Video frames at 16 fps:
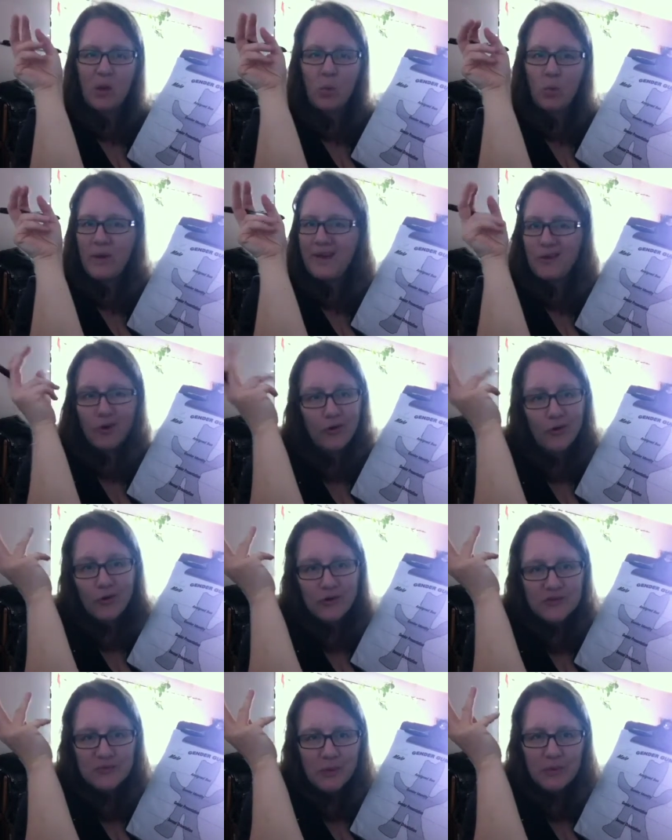We
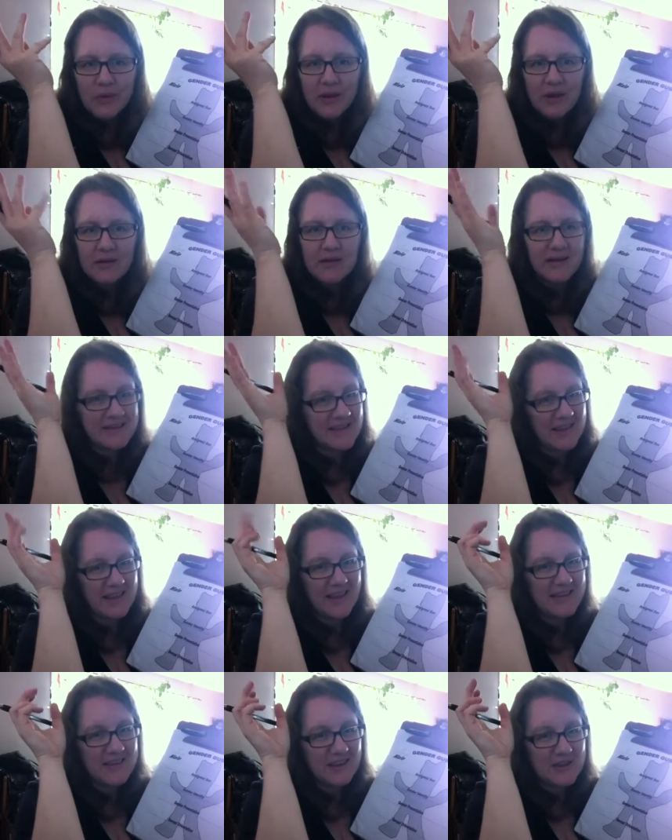girls, when we get, I say
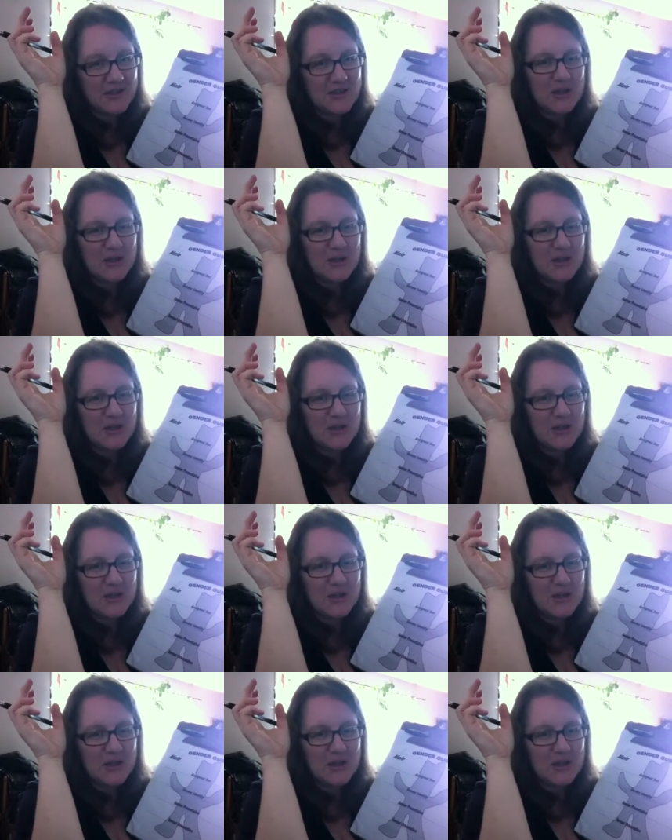that tongue in